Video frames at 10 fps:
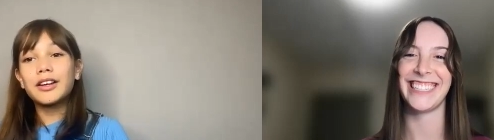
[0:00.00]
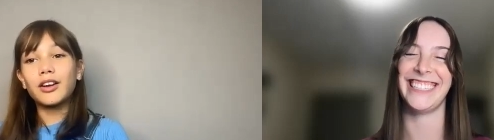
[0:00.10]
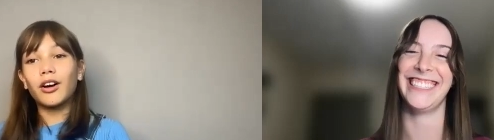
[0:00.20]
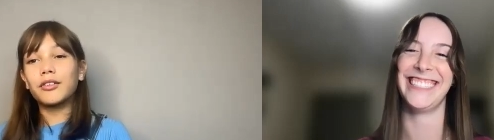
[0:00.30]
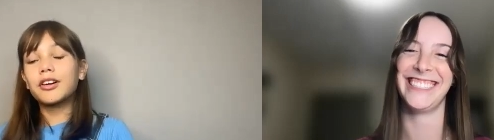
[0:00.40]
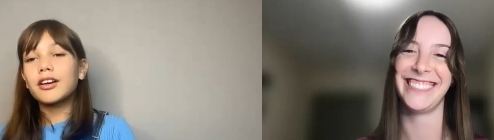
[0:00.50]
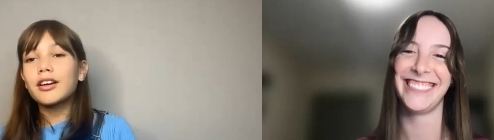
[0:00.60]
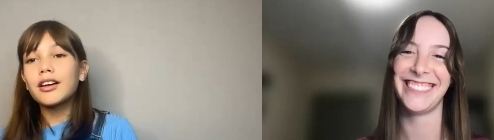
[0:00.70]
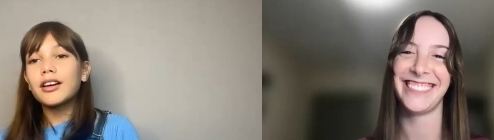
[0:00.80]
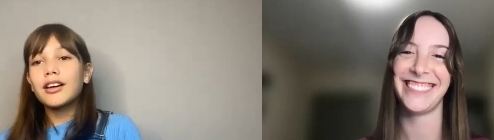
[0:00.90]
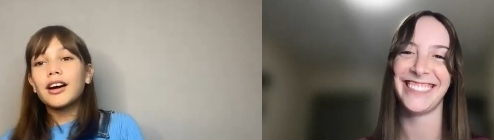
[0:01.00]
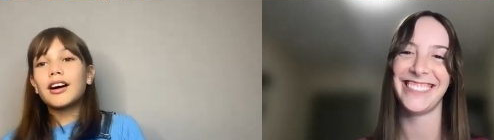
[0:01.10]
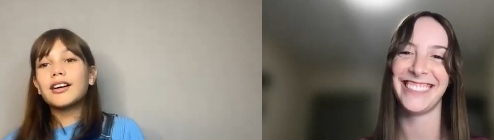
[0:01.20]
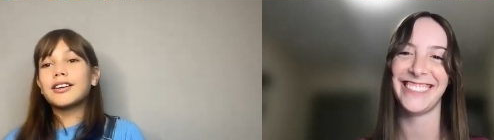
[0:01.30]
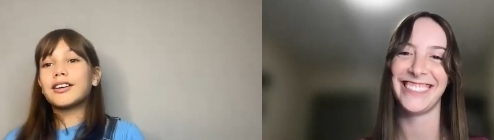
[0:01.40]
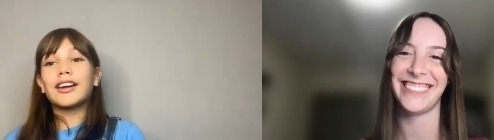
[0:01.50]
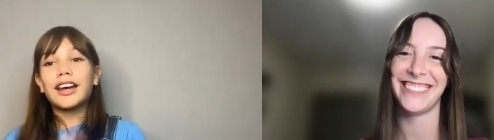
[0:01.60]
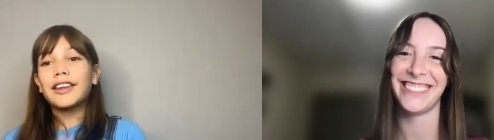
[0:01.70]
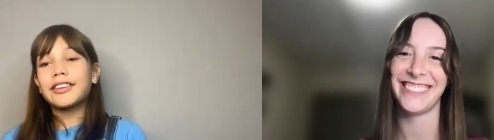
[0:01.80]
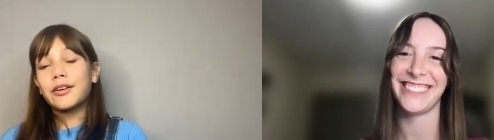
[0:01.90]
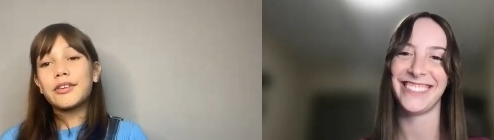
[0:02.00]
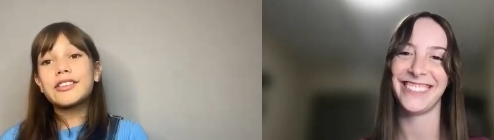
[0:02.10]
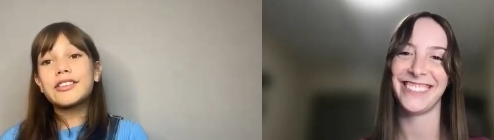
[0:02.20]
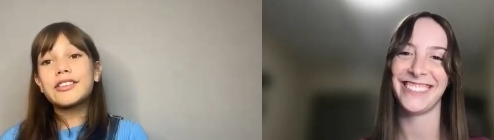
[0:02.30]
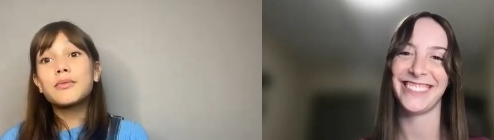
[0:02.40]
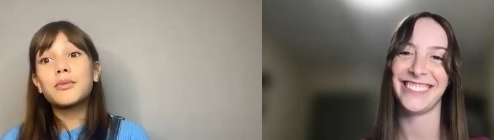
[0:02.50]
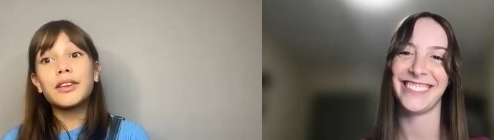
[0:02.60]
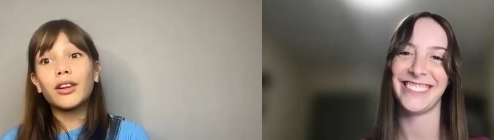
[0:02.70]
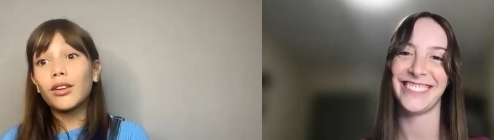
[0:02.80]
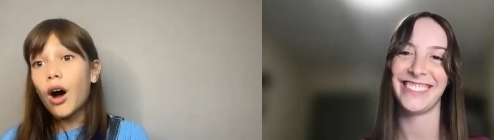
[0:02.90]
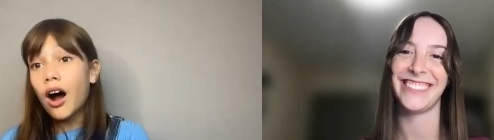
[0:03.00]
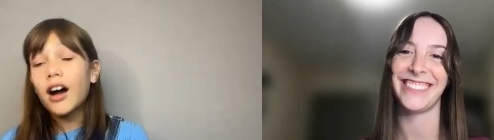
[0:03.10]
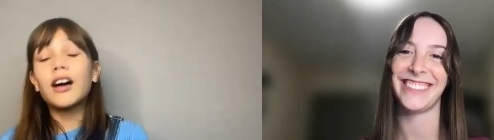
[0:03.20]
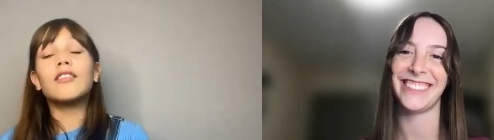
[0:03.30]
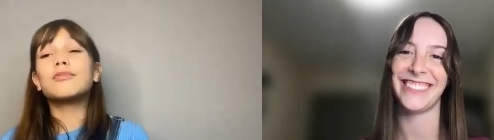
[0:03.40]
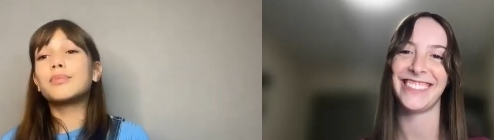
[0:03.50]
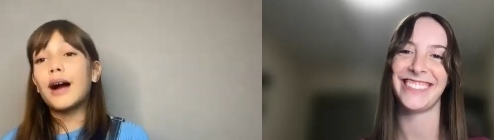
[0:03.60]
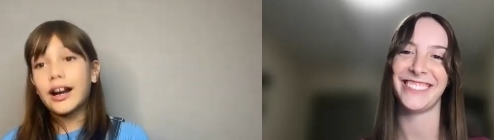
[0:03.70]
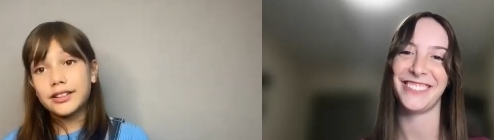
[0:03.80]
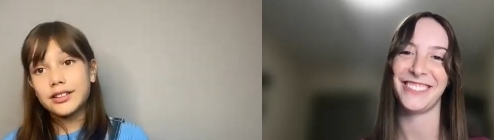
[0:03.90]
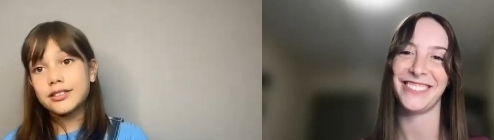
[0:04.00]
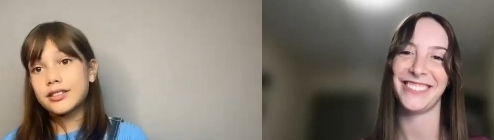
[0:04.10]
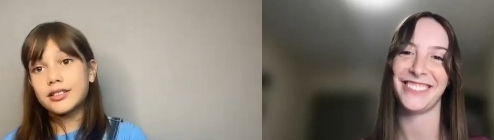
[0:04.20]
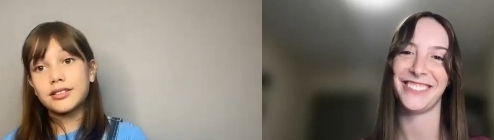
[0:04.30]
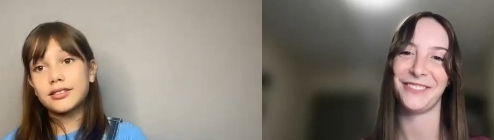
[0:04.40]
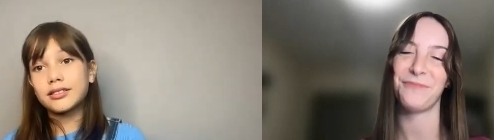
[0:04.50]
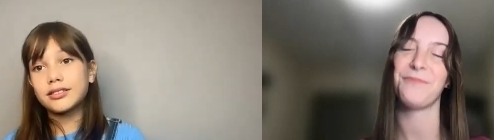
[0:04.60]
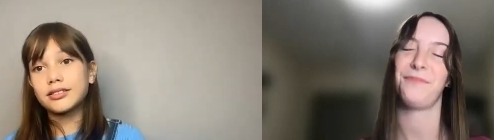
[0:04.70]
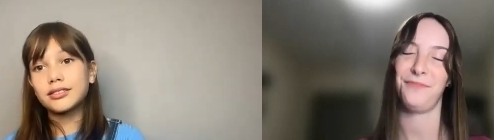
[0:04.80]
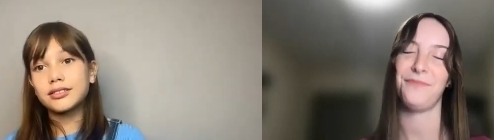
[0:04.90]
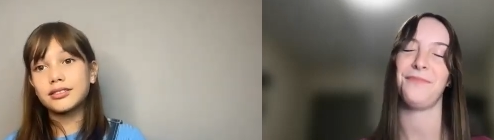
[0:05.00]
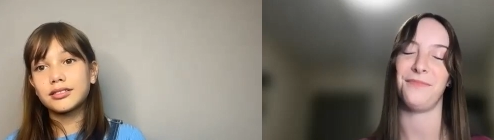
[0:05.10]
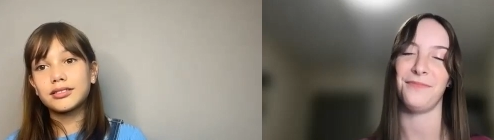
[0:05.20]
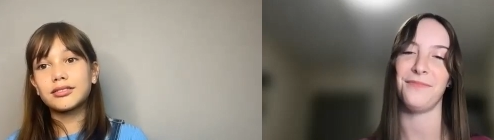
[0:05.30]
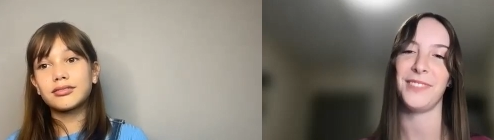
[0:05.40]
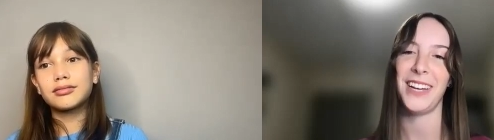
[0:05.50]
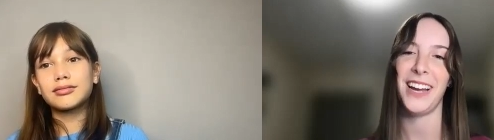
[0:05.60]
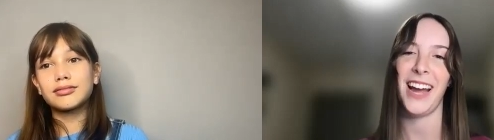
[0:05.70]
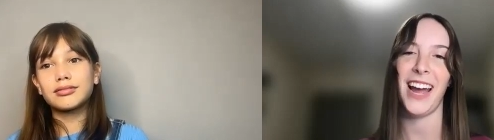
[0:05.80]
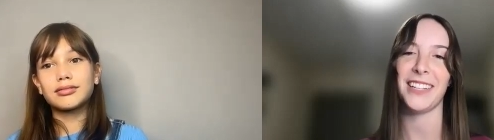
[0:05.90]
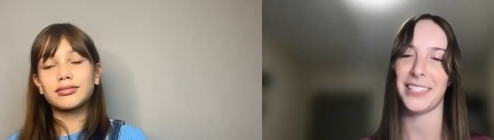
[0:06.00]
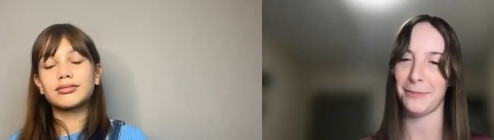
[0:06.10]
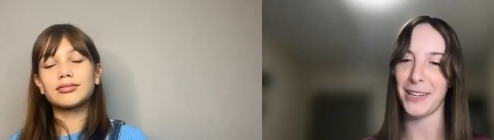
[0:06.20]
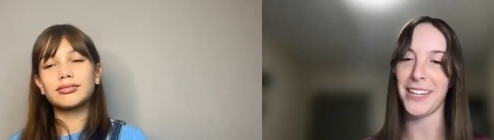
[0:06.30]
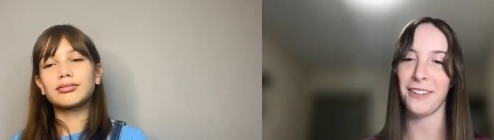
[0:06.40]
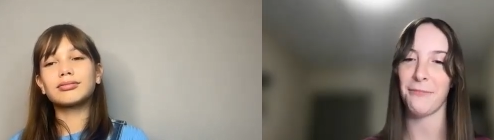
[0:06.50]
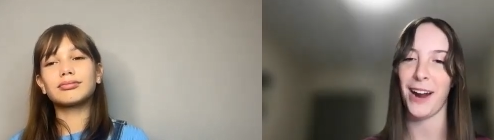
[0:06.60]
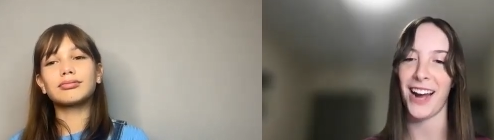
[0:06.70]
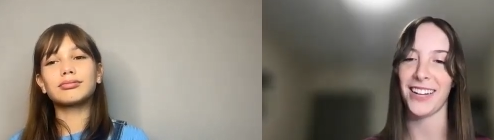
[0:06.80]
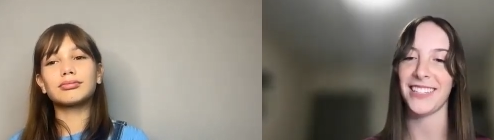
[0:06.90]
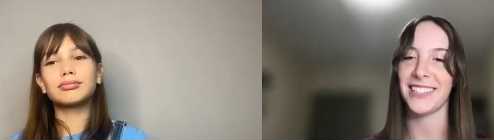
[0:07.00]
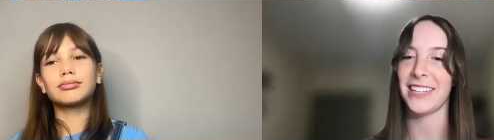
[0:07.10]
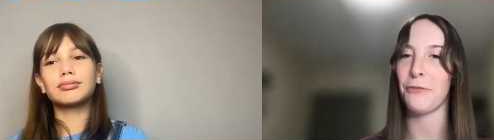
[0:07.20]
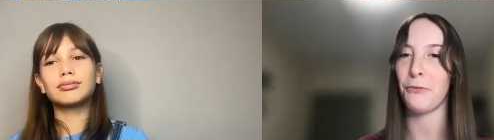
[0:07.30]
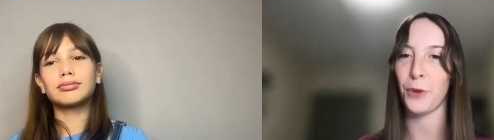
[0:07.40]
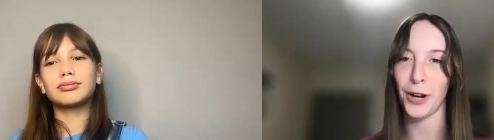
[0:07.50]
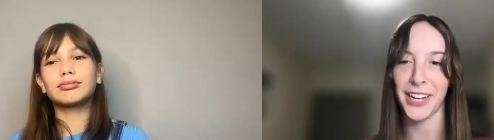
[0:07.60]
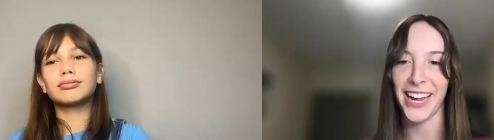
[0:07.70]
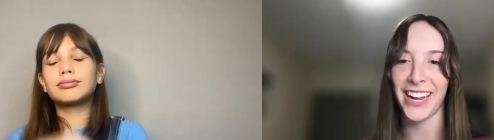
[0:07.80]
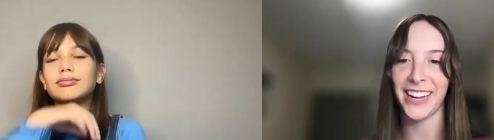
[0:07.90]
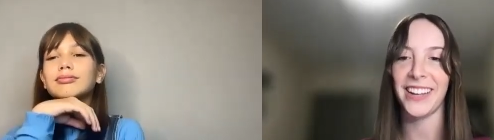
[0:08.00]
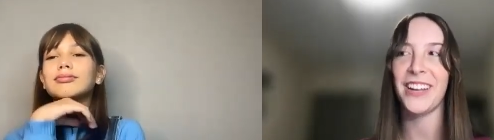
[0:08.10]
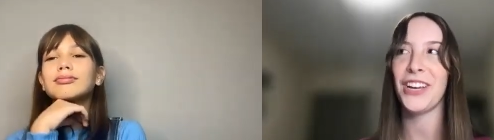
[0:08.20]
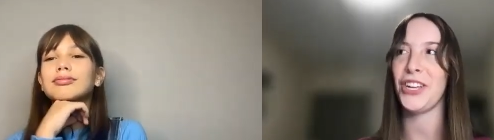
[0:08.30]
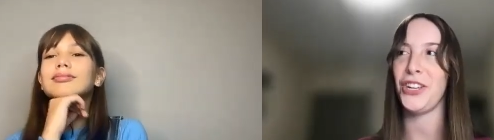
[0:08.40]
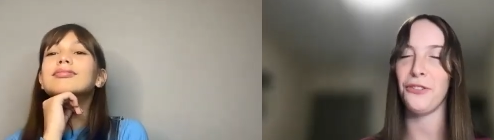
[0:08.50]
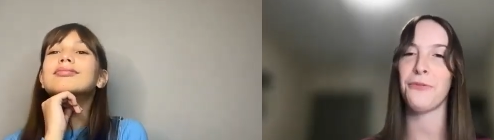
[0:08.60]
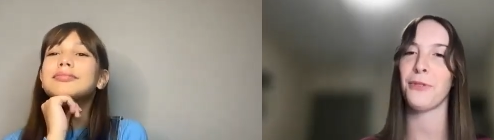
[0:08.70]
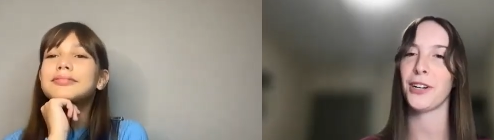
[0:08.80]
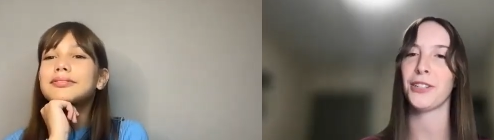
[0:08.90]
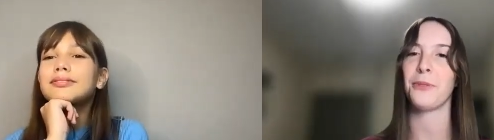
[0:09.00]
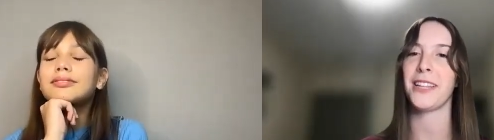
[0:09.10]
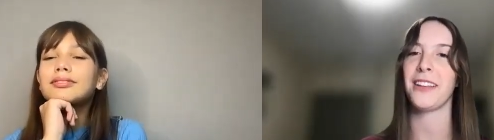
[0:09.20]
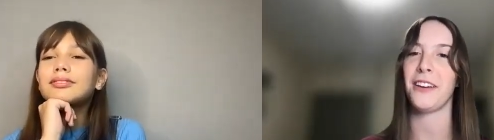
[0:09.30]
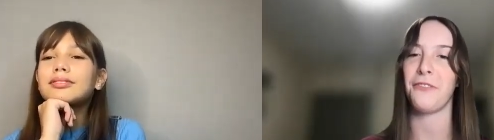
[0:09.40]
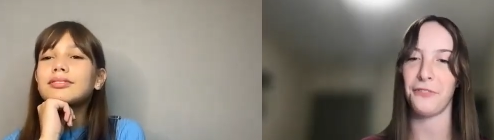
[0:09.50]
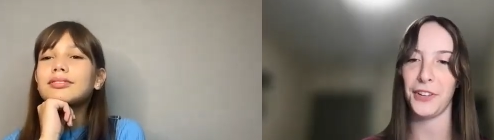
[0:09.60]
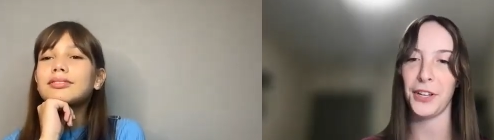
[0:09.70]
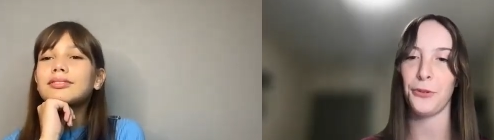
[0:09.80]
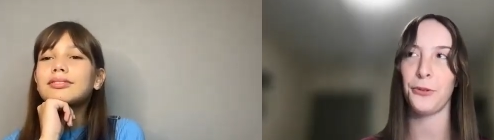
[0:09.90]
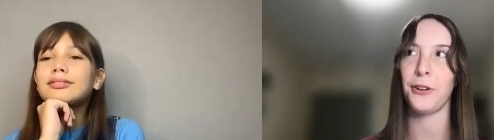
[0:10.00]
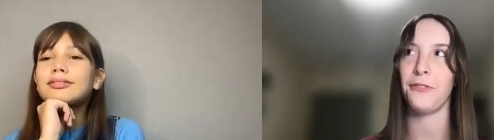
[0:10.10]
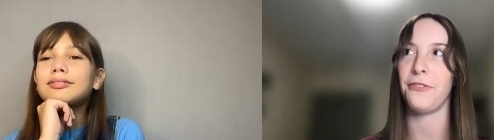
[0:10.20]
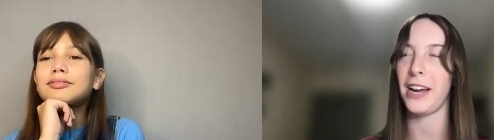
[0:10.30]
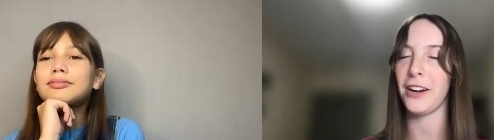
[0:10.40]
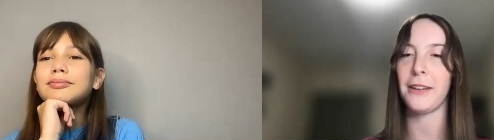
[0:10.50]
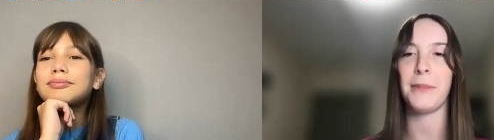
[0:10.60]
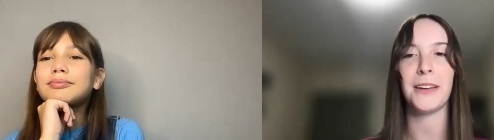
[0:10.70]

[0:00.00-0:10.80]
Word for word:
Speaker 1: you know, you're going to get there with, with a lot of practice.
Speaker 2: Mm-hmm. And speaking of practice and working, you've worked with a few very